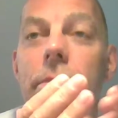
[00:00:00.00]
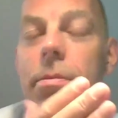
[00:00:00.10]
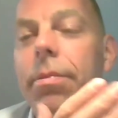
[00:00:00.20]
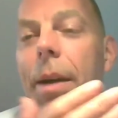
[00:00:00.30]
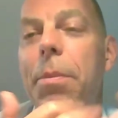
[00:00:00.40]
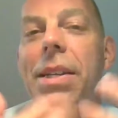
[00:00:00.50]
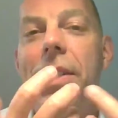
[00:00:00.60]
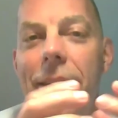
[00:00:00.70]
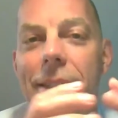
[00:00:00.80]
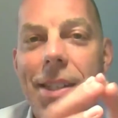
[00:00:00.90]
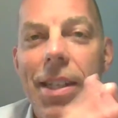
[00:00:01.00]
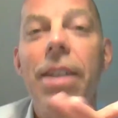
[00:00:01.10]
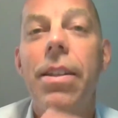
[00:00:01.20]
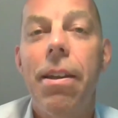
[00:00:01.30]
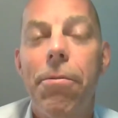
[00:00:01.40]
I said it in
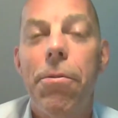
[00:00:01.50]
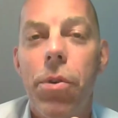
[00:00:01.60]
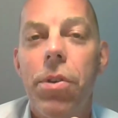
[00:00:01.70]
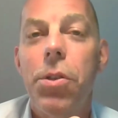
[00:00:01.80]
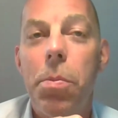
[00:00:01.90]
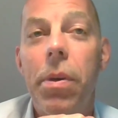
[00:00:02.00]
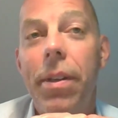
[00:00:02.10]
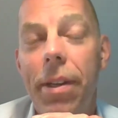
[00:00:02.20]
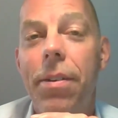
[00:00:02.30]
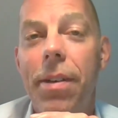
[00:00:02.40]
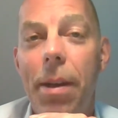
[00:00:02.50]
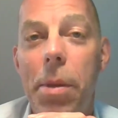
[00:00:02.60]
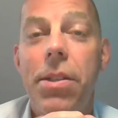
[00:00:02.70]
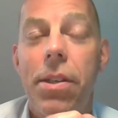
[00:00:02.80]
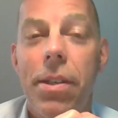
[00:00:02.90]
slightly different words, but
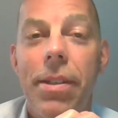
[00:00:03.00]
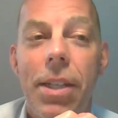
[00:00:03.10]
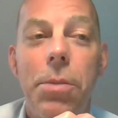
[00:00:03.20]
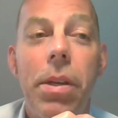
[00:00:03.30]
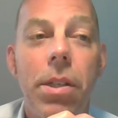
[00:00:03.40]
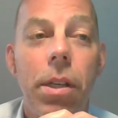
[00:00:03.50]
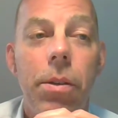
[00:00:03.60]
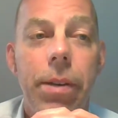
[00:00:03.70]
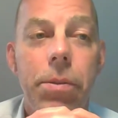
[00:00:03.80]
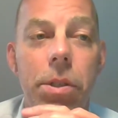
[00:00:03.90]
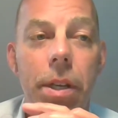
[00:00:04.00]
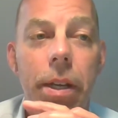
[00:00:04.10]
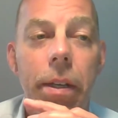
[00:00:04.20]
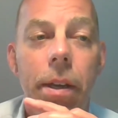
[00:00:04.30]
that's basically what I was saying.